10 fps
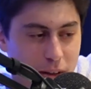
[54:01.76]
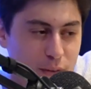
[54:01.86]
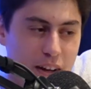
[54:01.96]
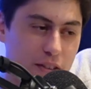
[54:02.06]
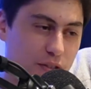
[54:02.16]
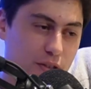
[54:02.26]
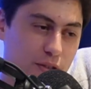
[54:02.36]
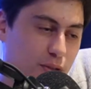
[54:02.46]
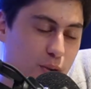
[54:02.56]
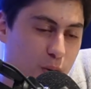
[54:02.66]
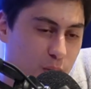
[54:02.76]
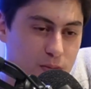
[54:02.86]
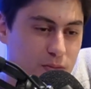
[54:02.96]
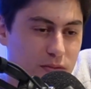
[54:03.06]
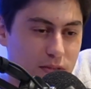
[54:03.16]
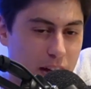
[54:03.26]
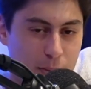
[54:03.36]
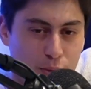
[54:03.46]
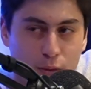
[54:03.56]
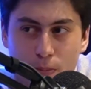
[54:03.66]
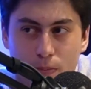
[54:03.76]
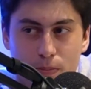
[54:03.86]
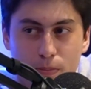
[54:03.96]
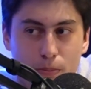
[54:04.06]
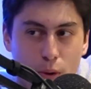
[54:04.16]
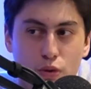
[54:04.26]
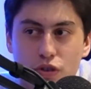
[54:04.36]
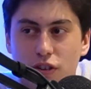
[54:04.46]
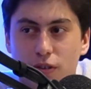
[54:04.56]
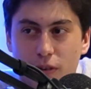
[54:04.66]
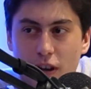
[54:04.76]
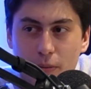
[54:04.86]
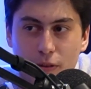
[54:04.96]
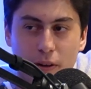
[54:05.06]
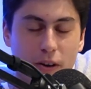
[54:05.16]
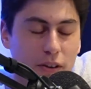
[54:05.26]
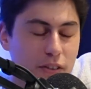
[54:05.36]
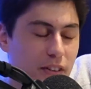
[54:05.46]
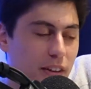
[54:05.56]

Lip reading: their fans just talk absolute bullshit sometimes. To be honest,